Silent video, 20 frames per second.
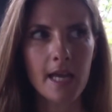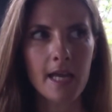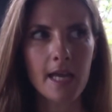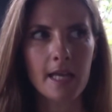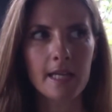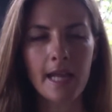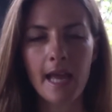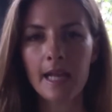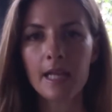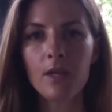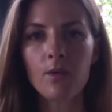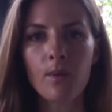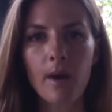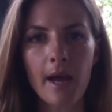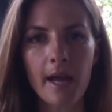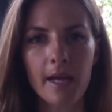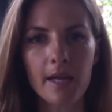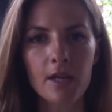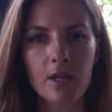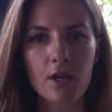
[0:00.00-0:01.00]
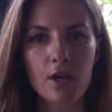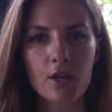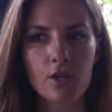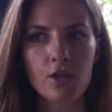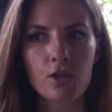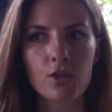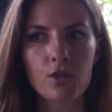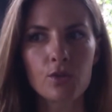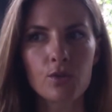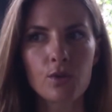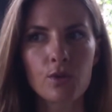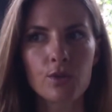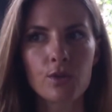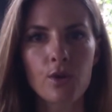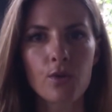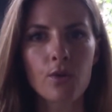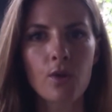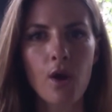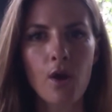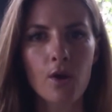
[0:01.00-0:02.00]
in any way, you are
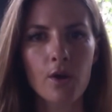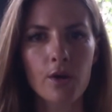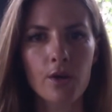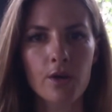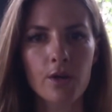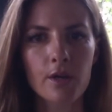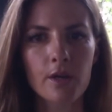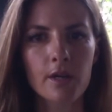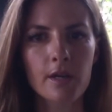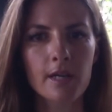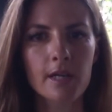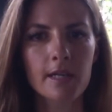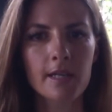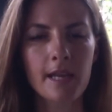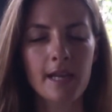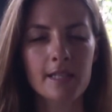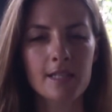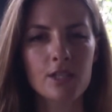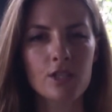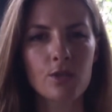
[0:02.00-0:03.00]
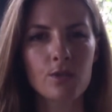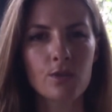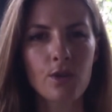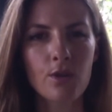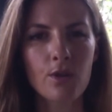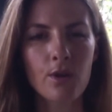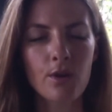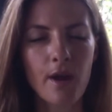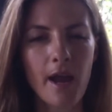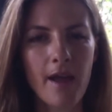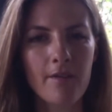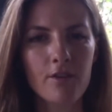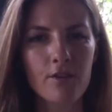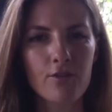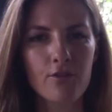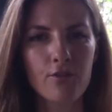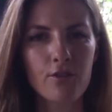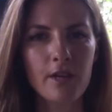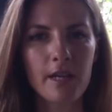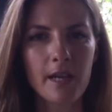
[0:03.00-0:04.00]
no longer connected. You no longer have your
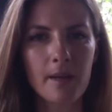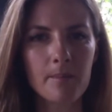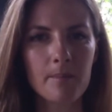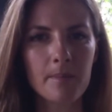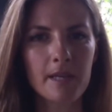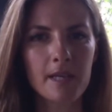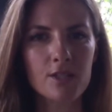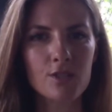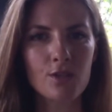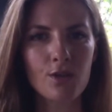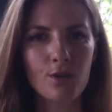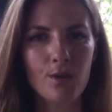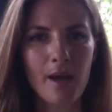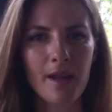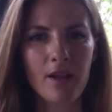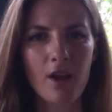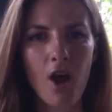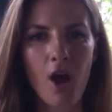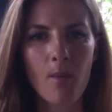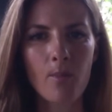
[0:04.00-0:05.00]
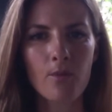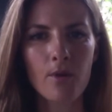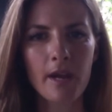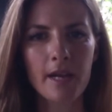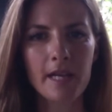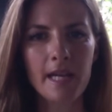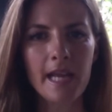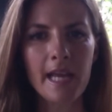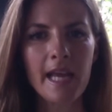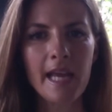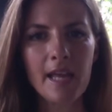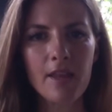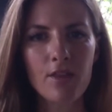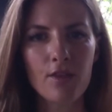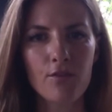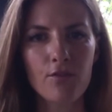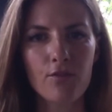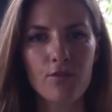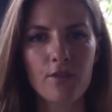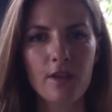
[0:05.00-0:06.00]
freedom because you don't know how to operate in
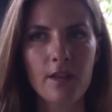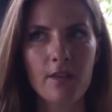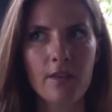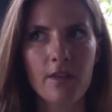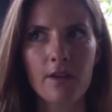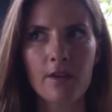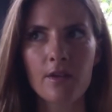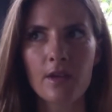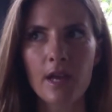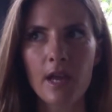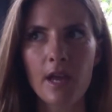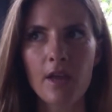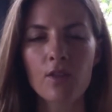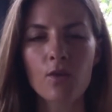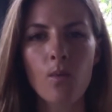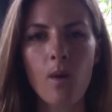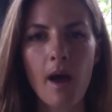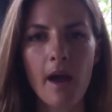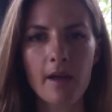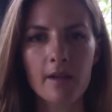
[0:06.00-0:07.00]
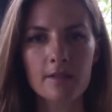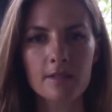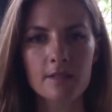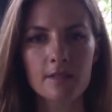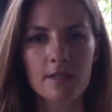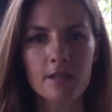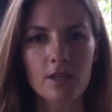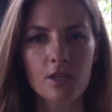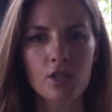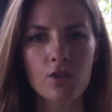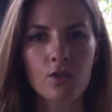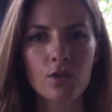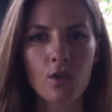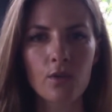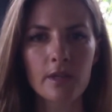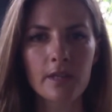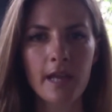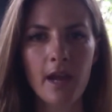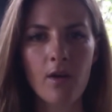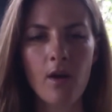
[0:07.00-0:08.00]
the in the in the wild. You can
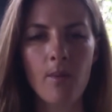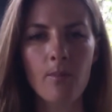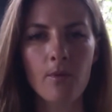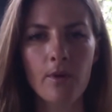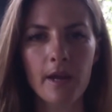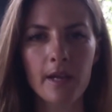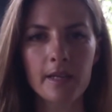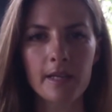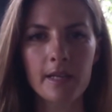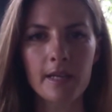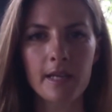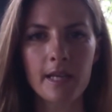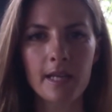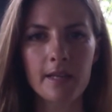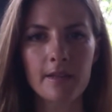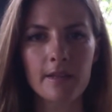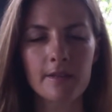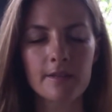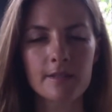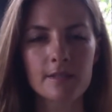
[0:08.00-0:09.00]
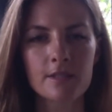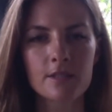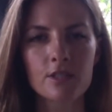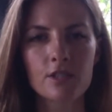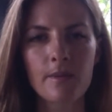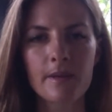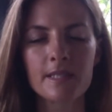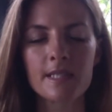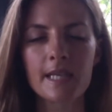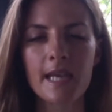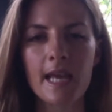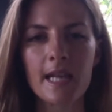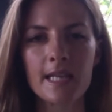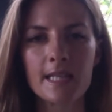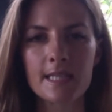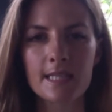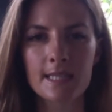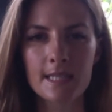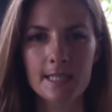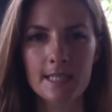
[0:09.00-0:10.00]
only now operate in the domesticated
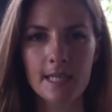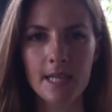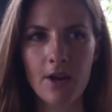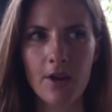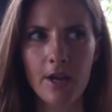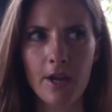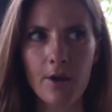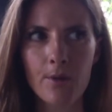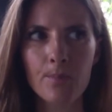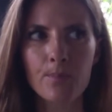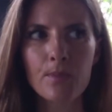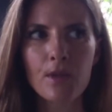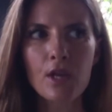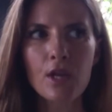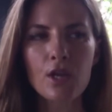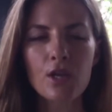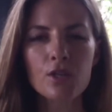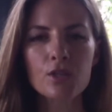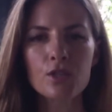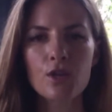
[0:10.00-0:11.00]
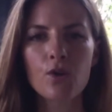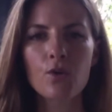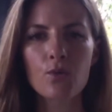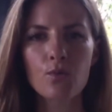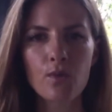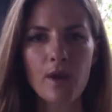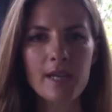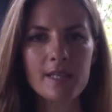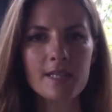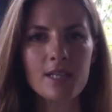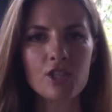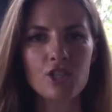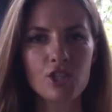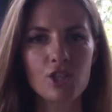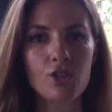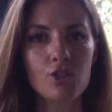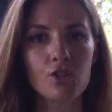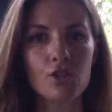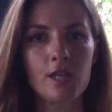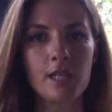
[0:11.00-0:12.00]
scenario. So raising
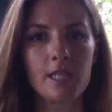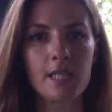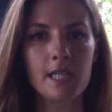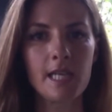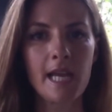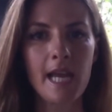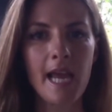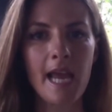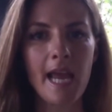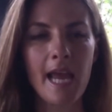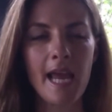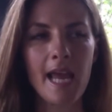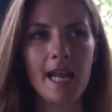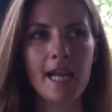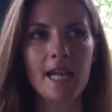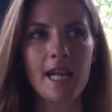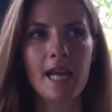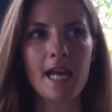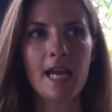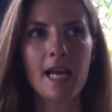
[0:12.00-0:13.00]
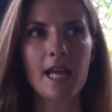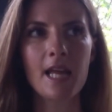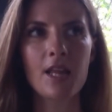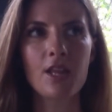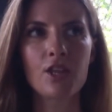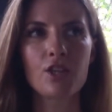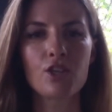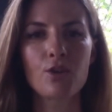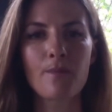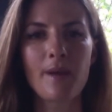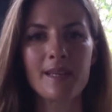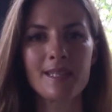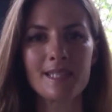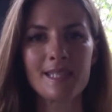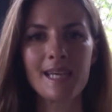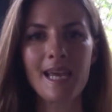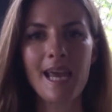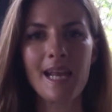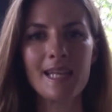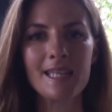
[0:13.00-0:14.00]
children in the
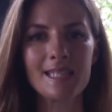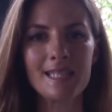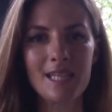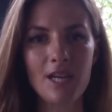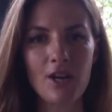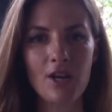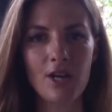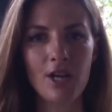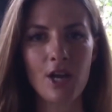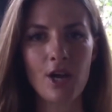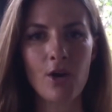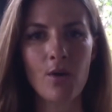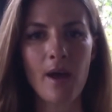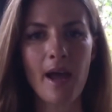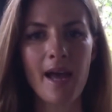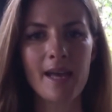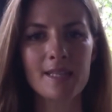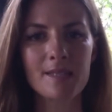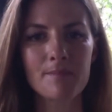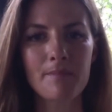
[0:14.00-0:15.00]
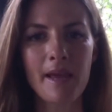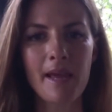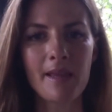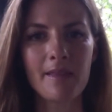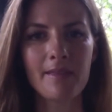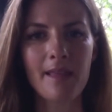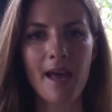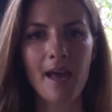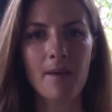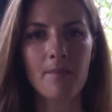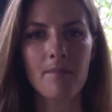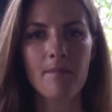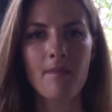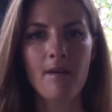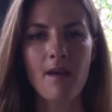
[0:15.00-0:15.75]
domesticated scenario has made them